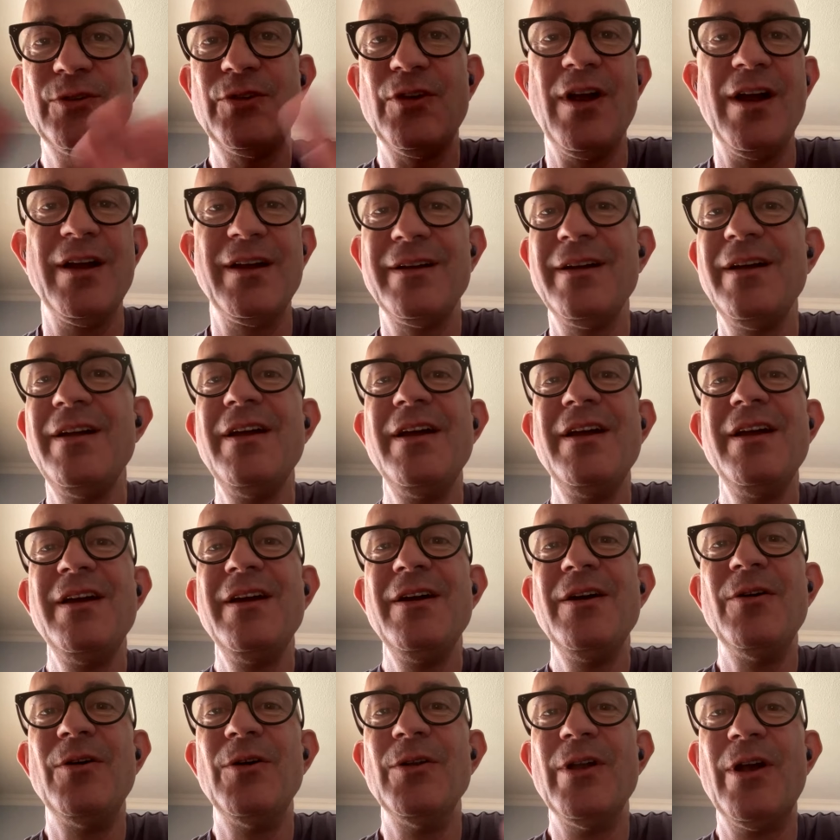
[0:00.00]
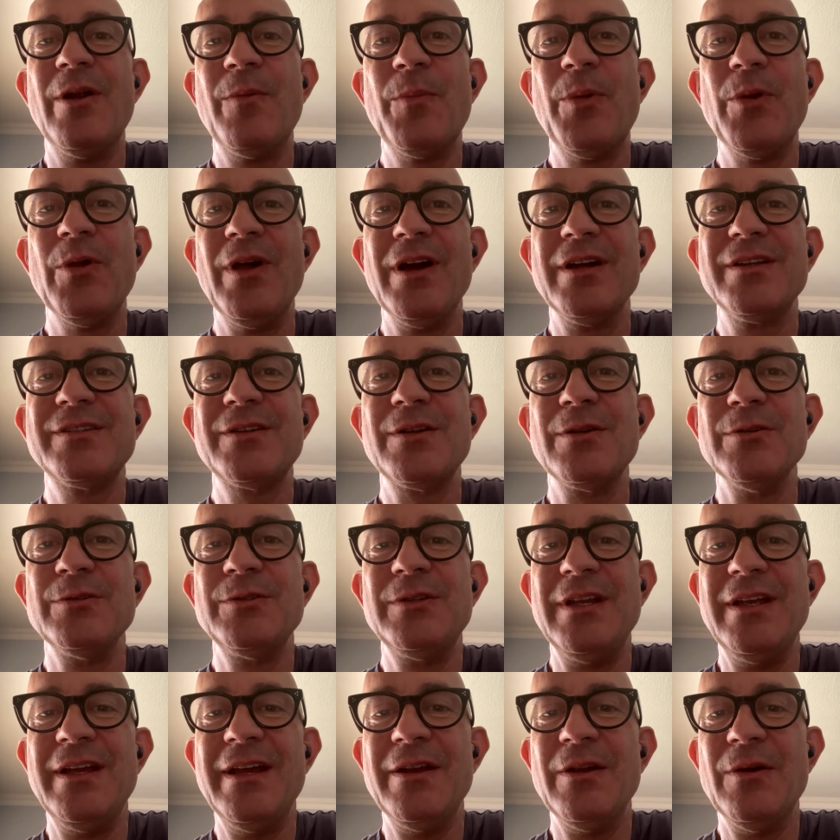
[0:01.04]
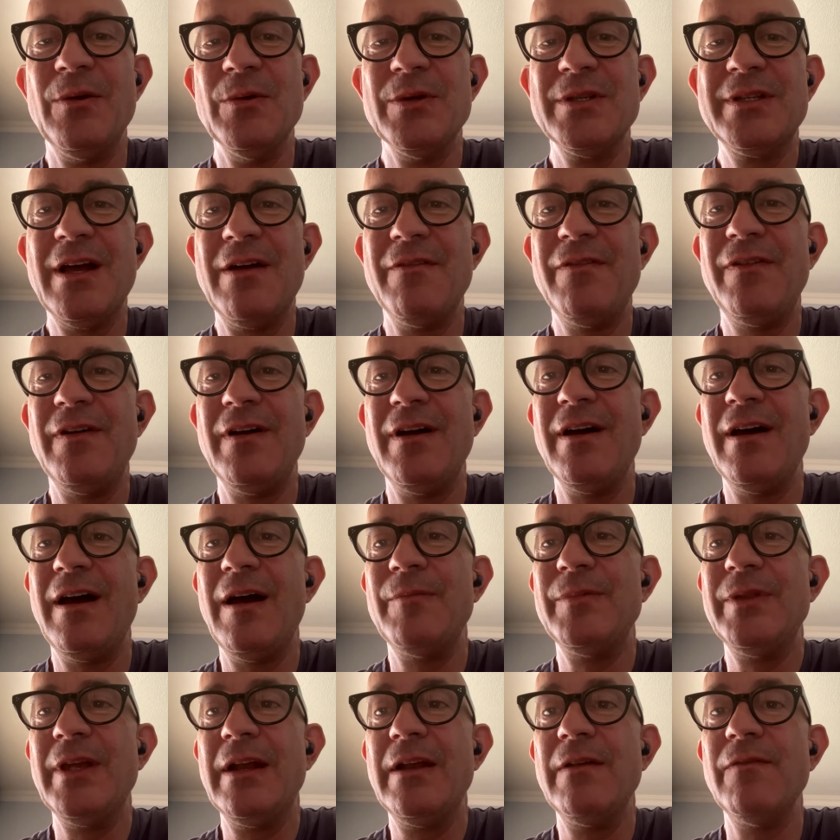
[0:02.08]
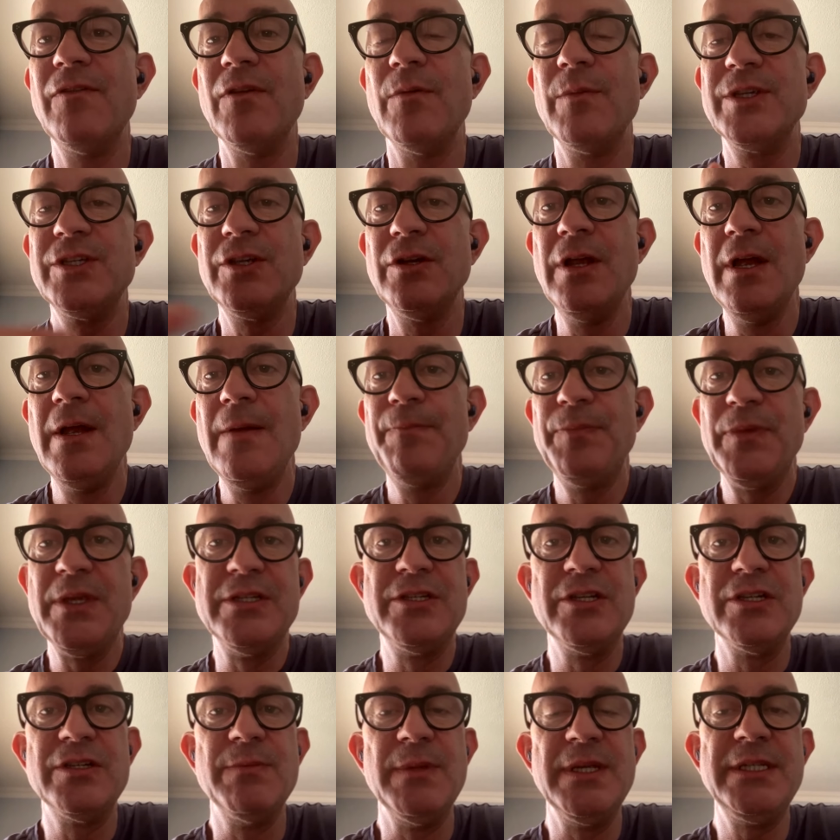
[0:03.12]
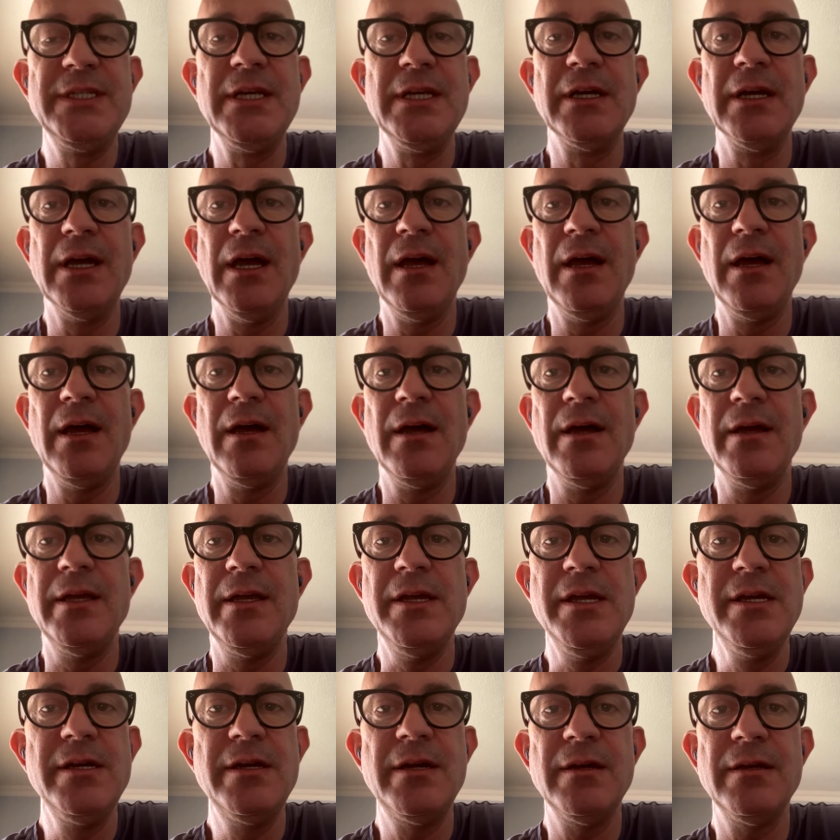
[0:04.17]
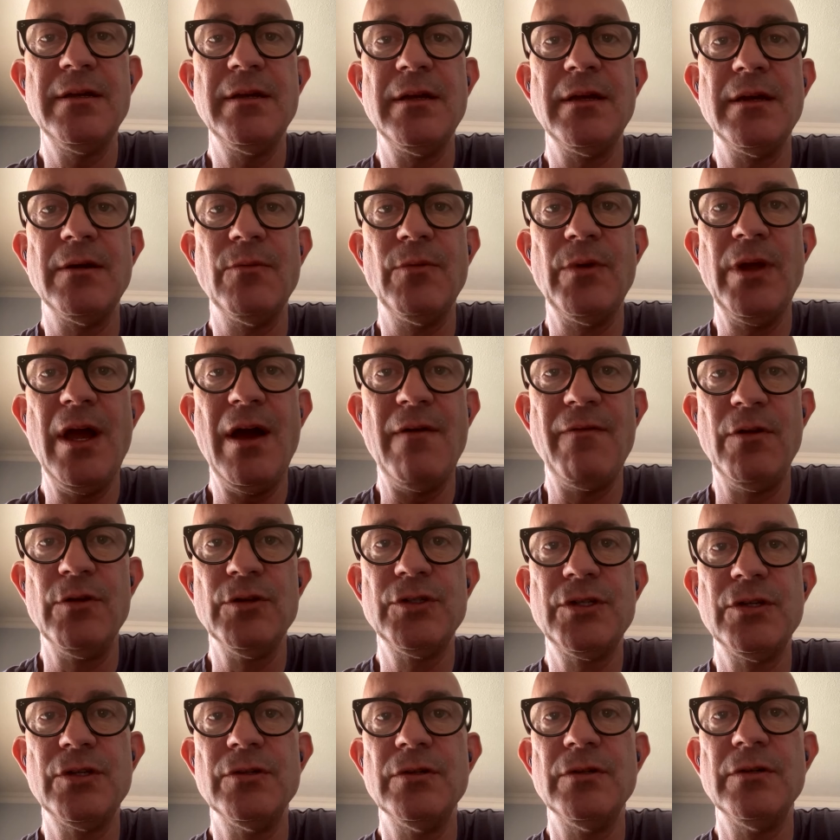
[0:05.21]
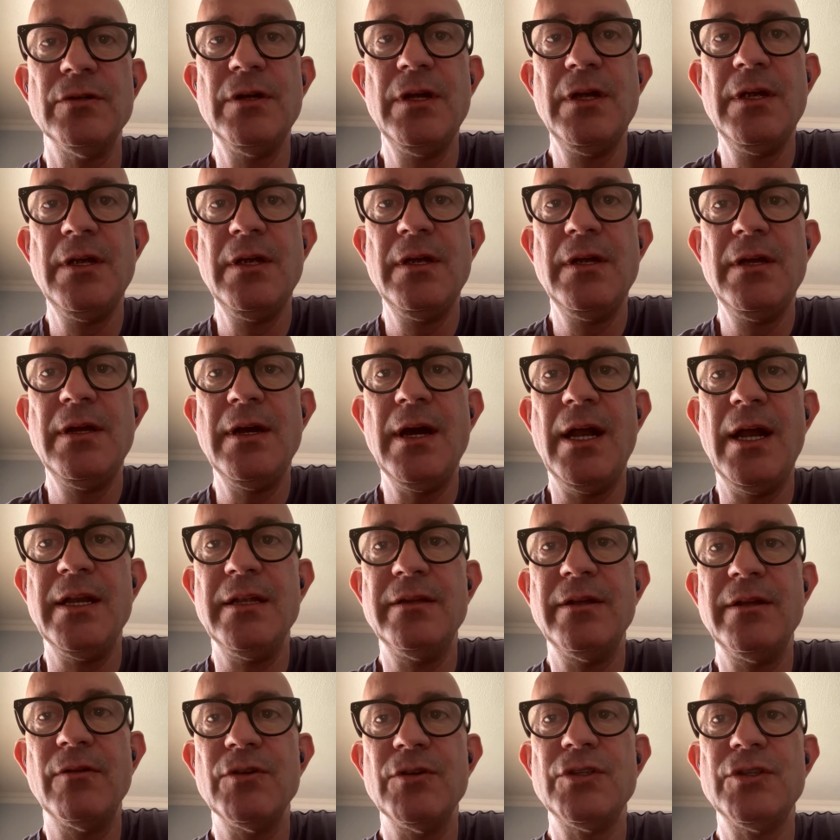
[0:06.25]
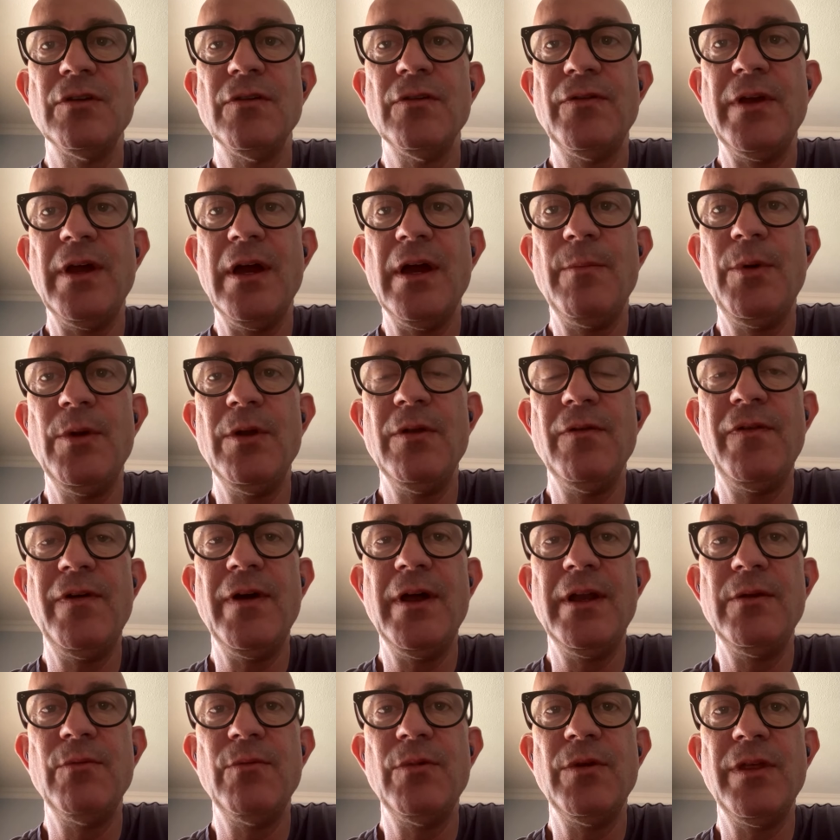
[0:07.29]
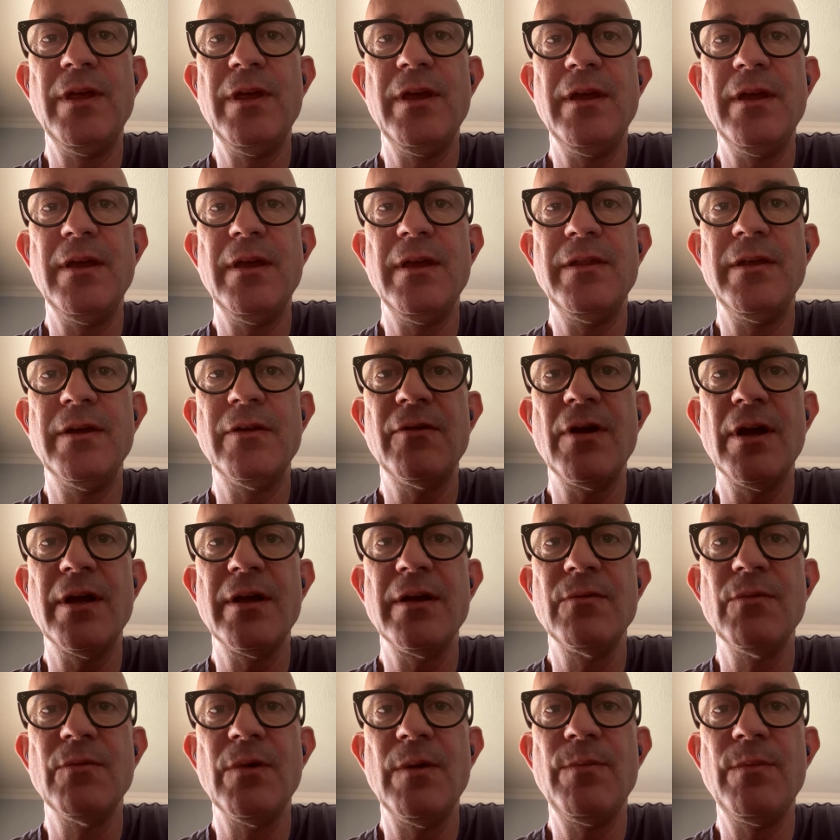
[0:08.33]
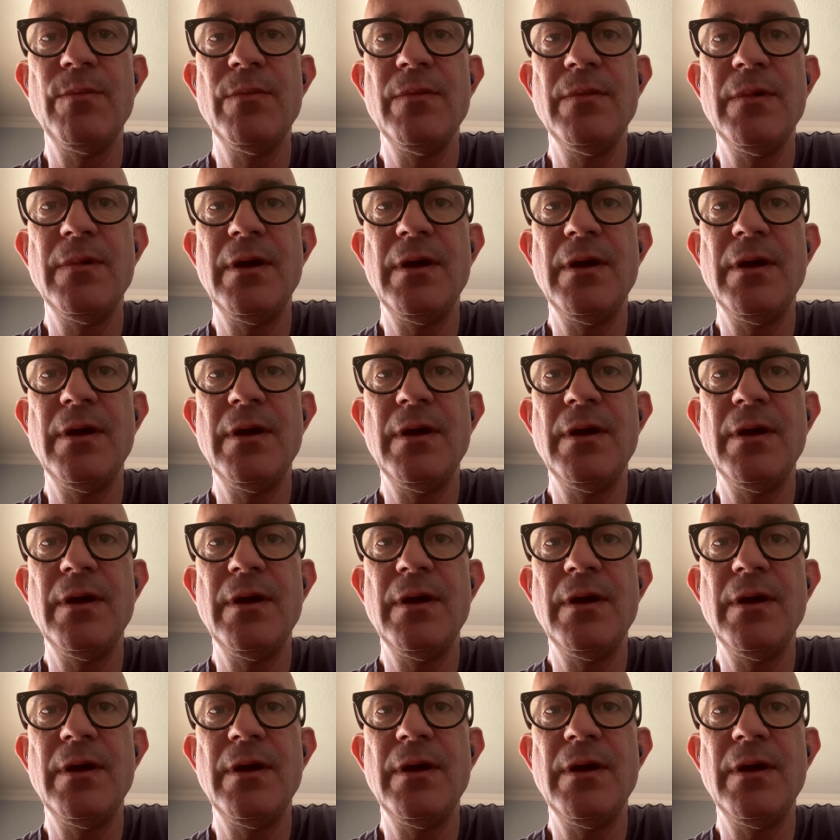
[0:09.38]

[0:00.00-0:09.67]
to track all our products closely and always have updated information. It's just missing ink. We have also an integration of the Apollo fund with the Kraken web